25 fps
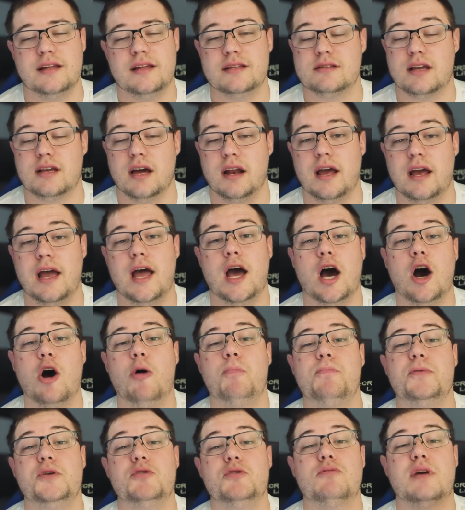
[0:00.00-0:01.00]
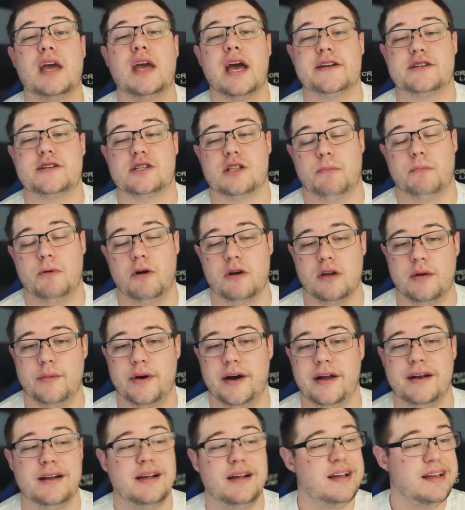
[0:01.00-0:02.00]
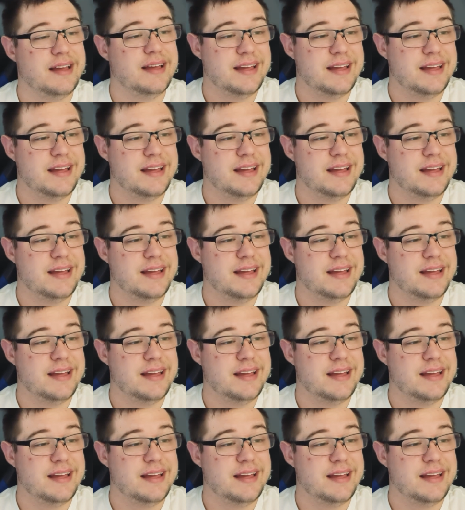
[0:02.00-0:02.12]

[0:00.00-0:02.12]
It's going to help you catch the Pokemon